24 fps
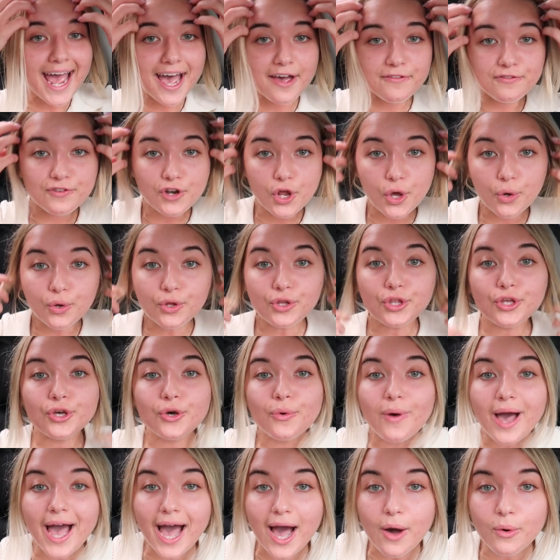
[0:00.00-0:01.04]
have no
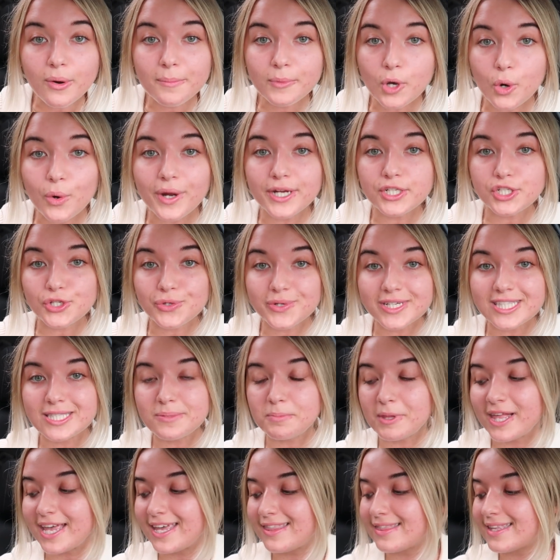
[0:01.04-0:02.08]
clue how I'm going to
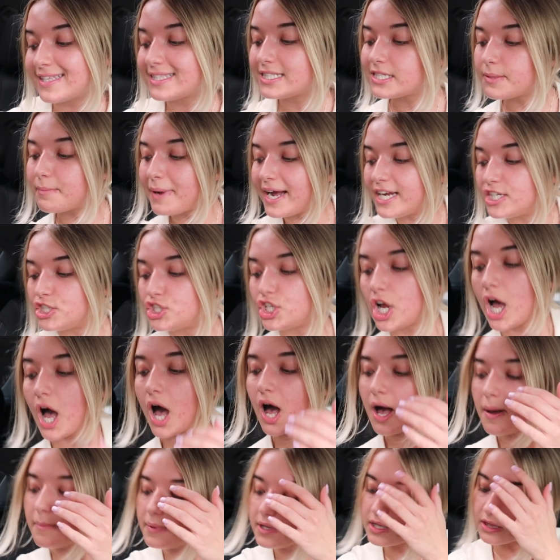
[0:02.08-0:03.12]
explain this to my
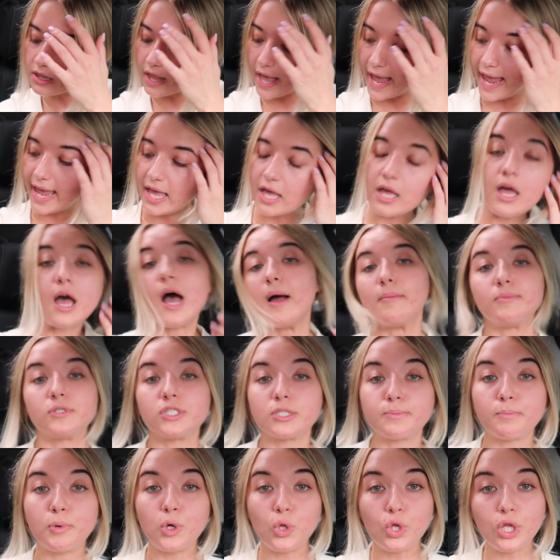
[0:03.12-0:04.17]
job. Like, I'm
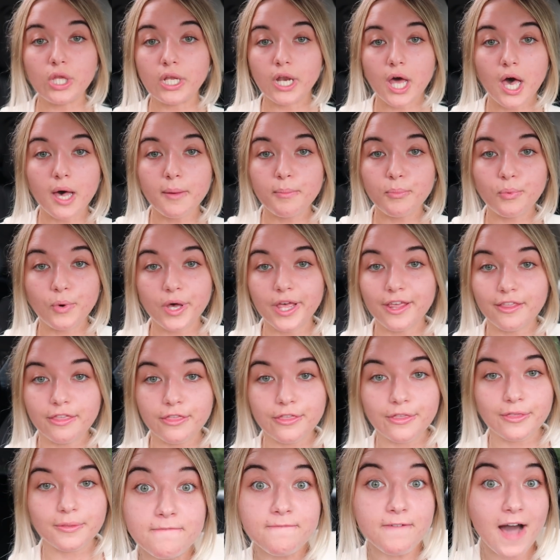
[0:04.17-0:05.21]
just pulling up with
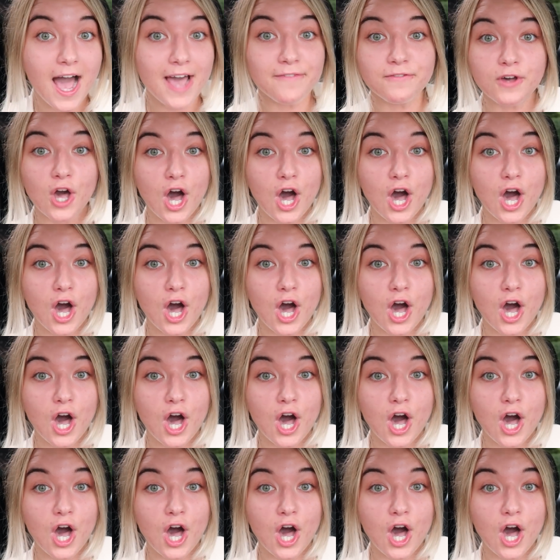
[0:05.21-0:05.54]
five